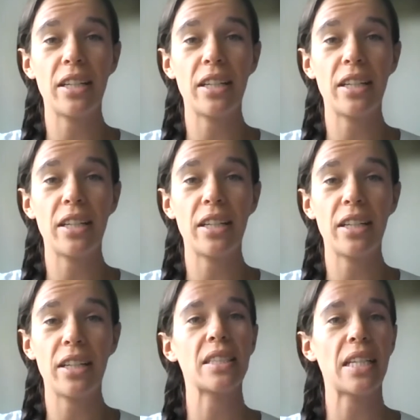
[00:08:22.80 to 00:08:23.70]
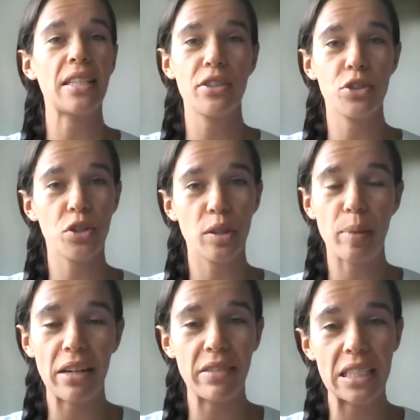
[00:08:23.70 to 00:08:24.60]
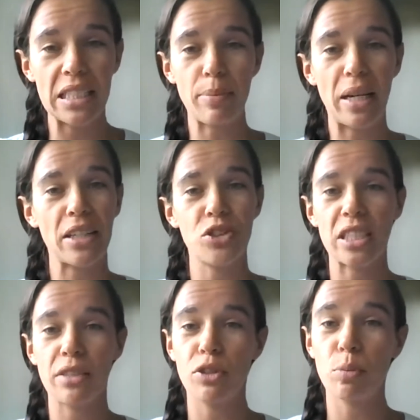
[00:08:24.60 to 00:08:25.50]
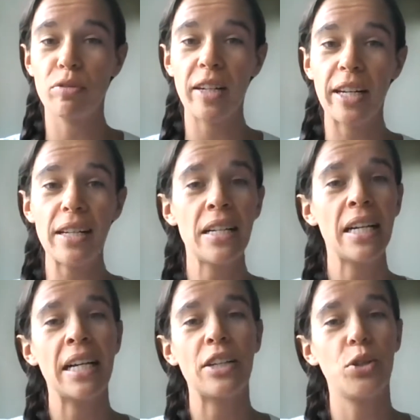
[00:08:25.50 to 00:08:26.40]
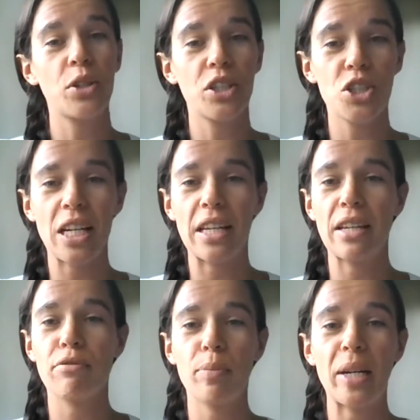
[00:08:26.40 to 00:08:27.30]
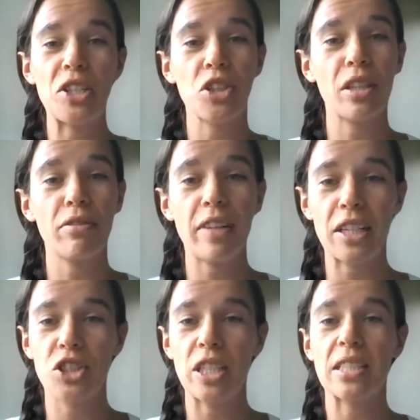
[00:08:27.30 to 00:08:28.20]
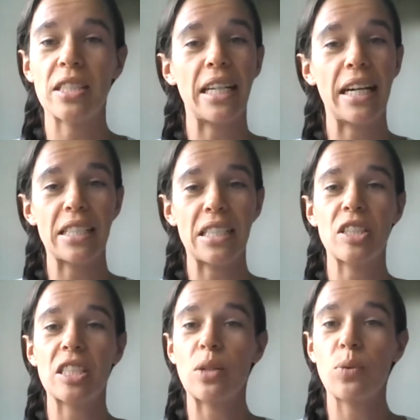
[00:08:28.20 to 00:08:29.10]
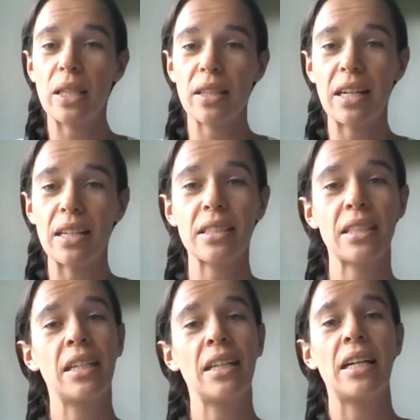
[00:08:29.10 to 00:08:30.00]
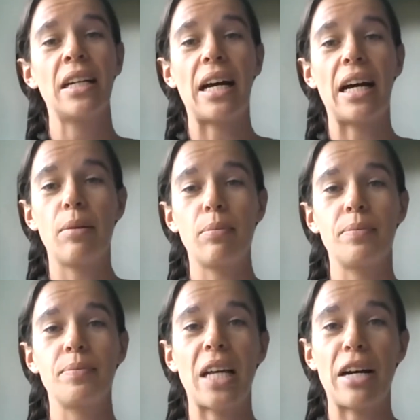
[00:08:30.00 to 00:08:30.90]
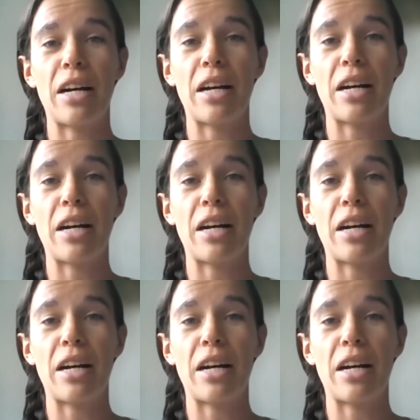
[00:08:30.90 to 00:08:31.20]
address. We'll send it to the parents' email address if you prefer. You can share the information, the fact sheet, and the activity with us um, after